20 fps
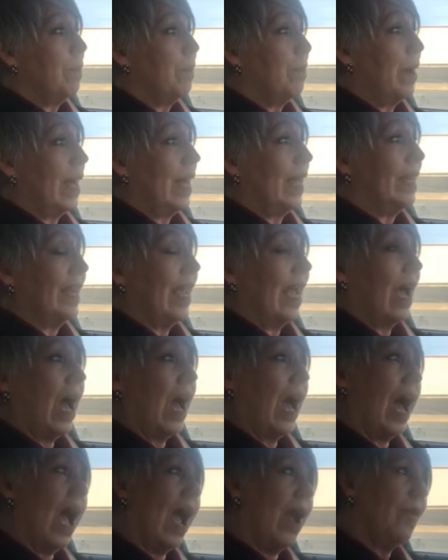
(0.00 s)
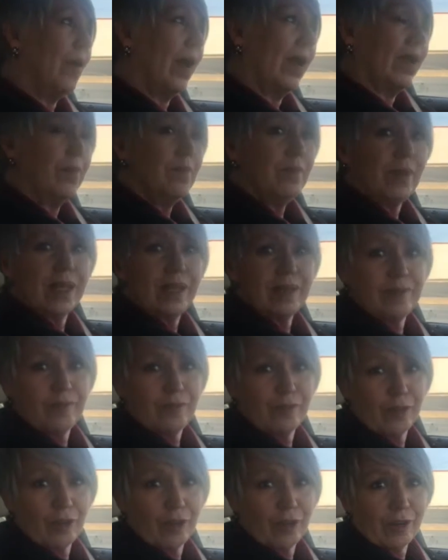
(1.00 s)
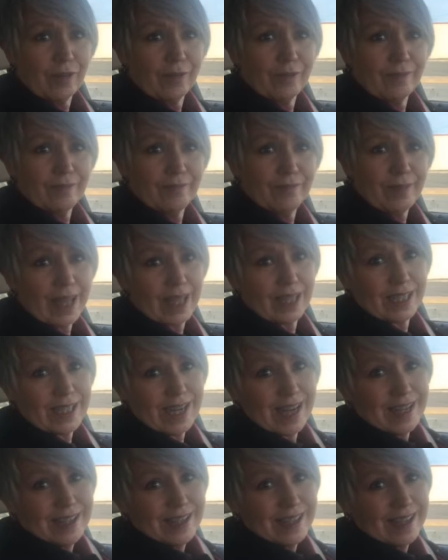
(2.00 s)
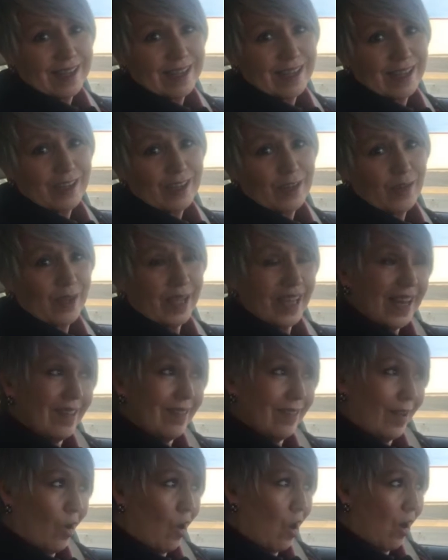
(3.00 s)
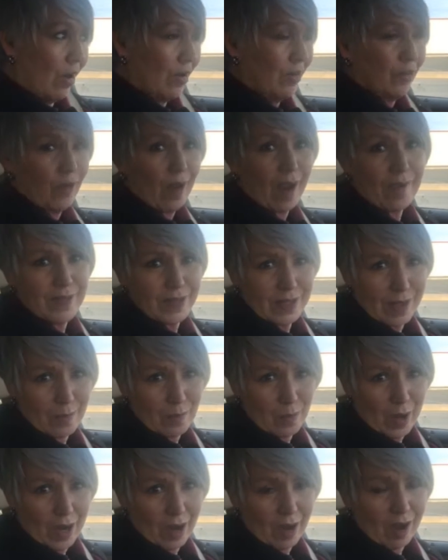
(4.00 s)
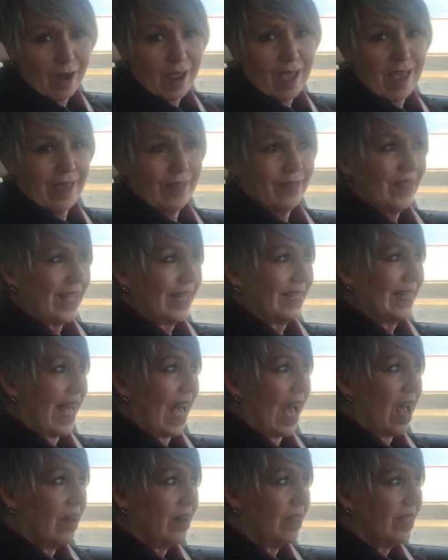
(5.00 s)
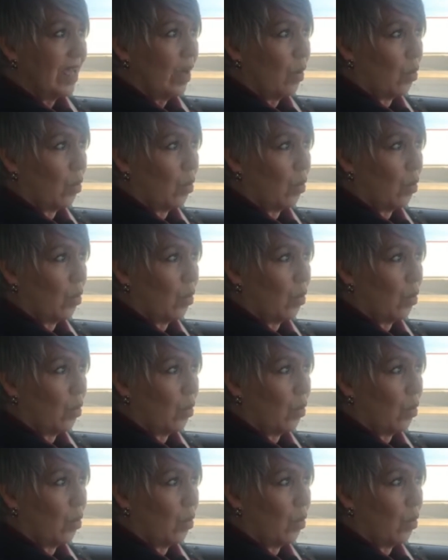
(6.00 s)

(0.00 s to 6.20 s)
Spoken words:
but I recommend for Valentine's Day that you get in the car and drive somewhere that's out of the